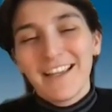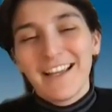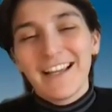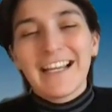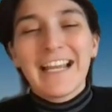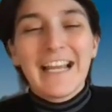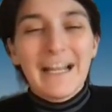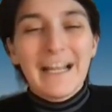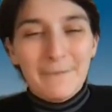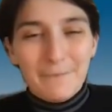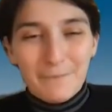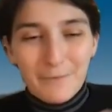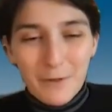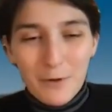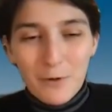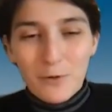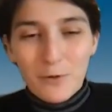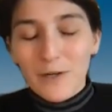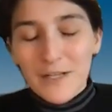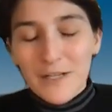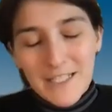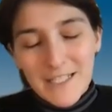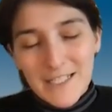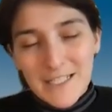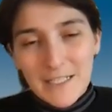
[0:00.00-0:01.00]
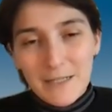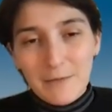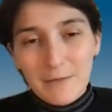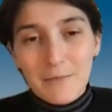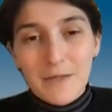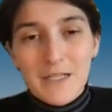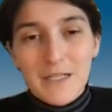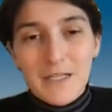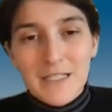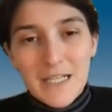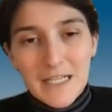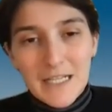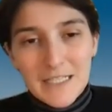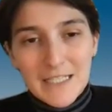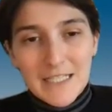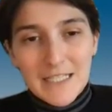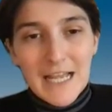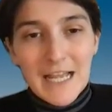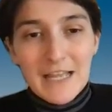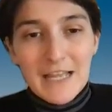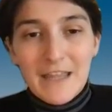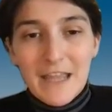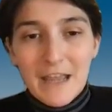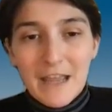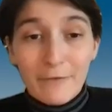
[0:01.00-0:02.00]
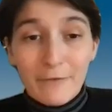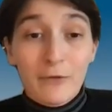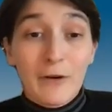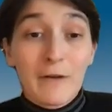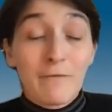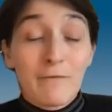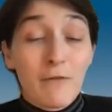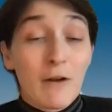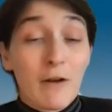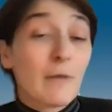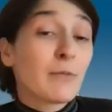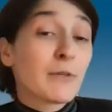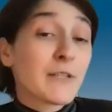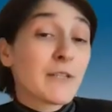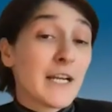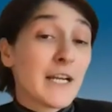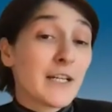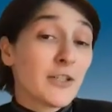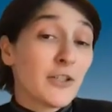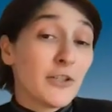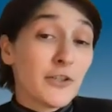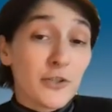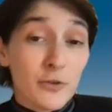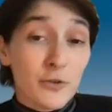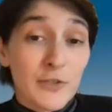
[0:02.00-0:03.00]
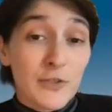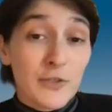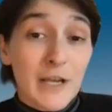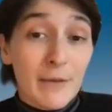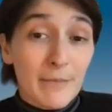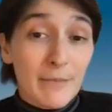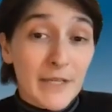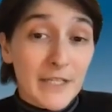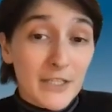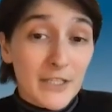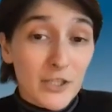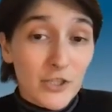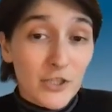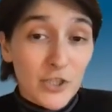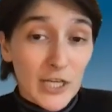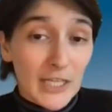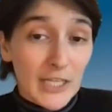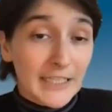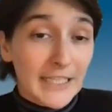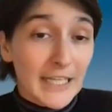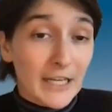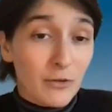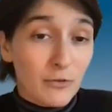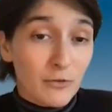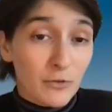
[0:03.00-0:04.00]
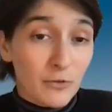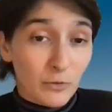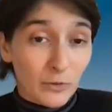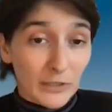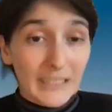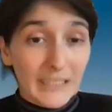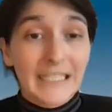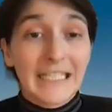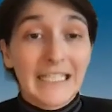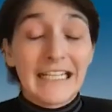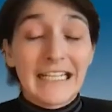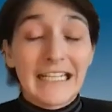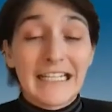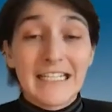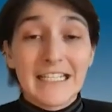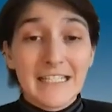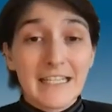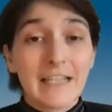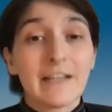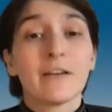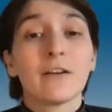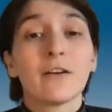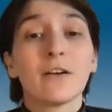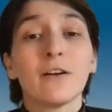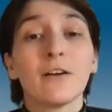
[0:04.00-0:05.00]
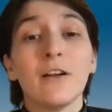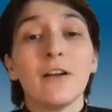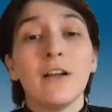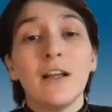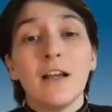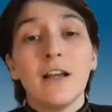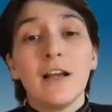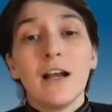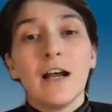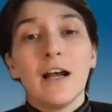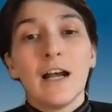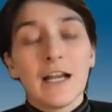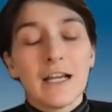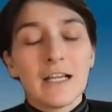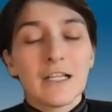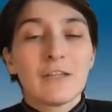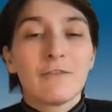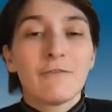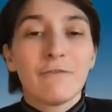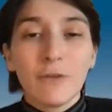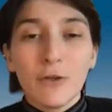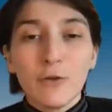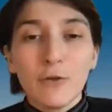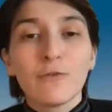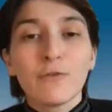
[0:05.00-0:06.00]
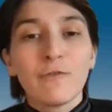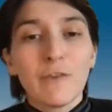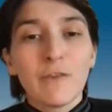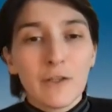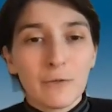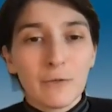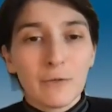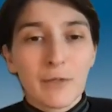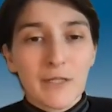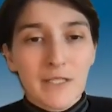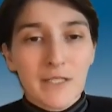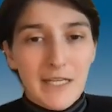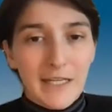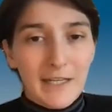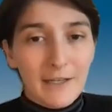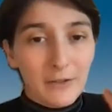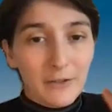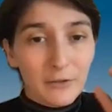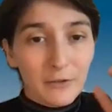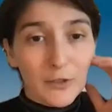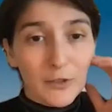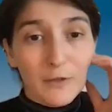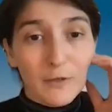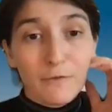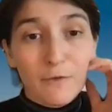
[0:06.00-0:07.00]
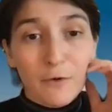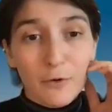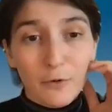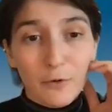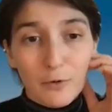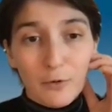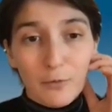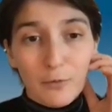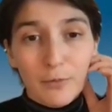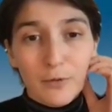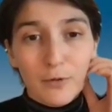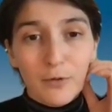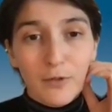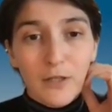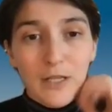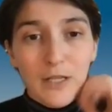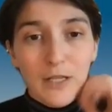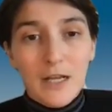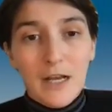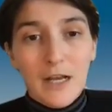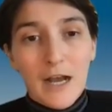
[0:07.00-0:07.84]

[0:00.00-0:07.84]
Again, Aura system does that and they have great fraud protection. So something to check out or consider if you feel particularly vulnerable.